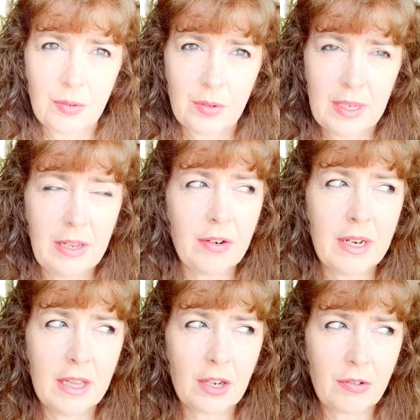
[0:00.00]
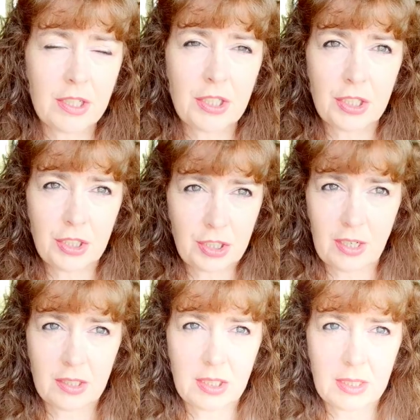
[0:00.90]
even in the Christian
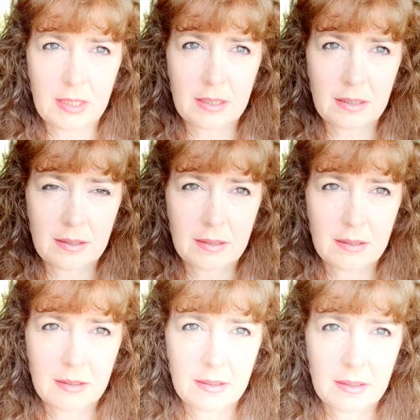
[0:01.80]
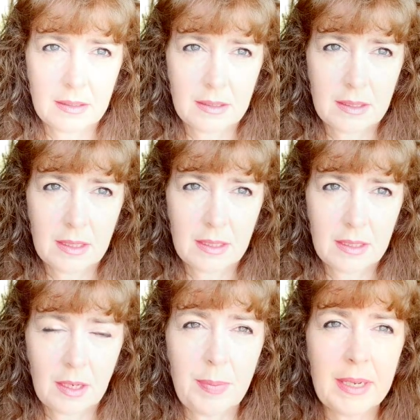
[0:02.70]
churches.
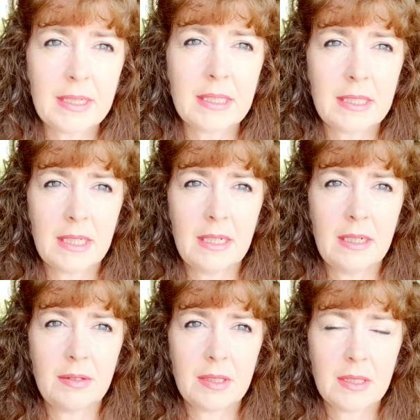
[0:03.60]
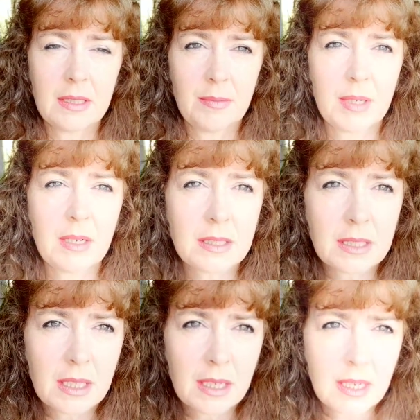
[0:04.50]
They're being deceived because
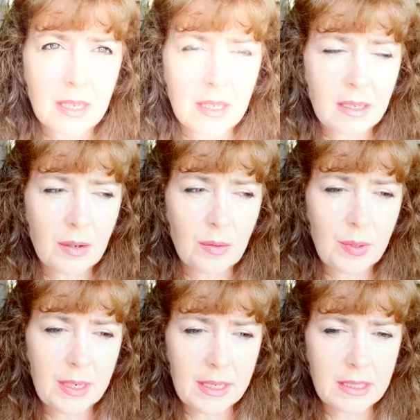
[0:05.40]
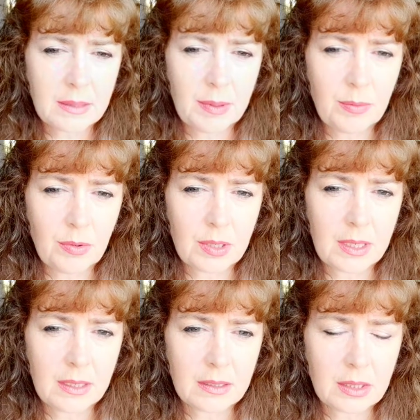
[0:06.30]
we need to be
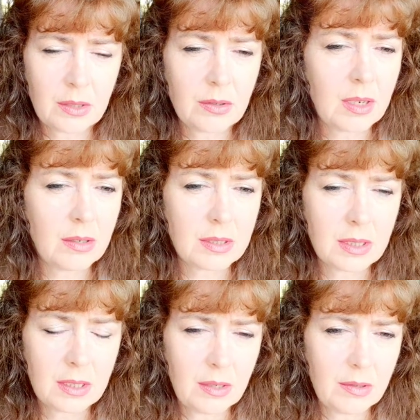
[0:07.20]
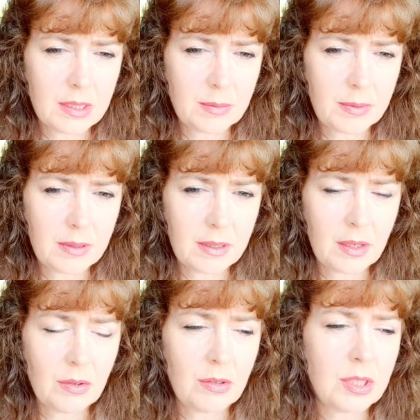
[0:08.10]
walking so close to the Holy Spirit. The
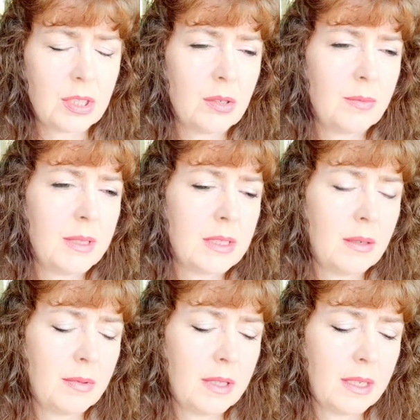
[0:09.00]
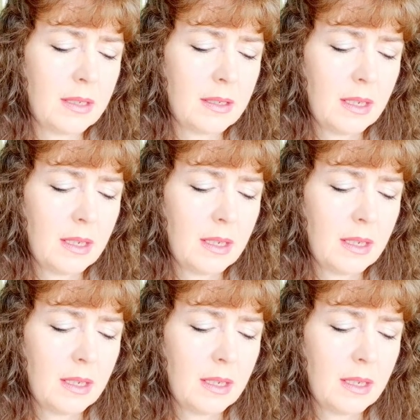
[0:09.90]
Lord showed me something